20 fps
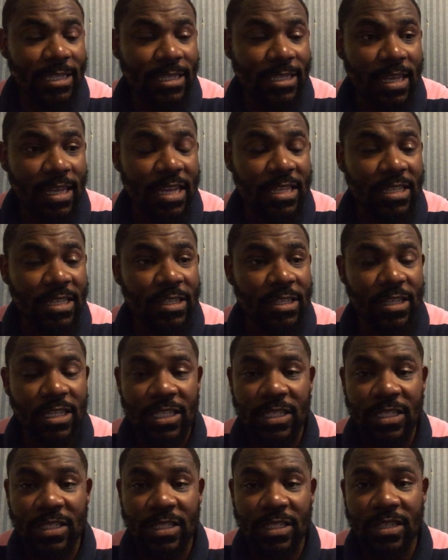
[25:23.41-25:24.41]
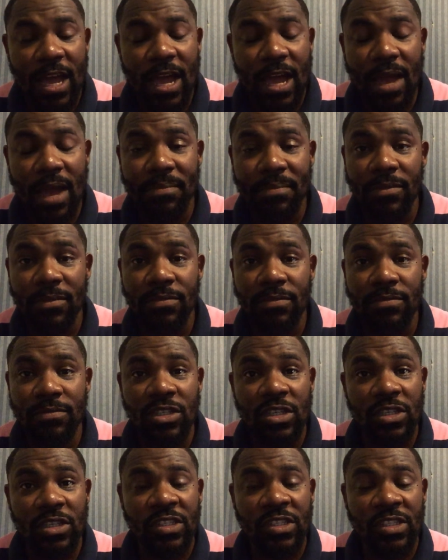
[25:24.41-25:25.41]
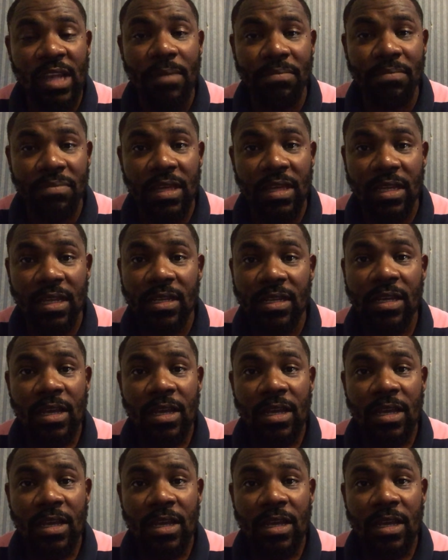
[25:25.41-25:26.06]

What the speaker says: it's just something.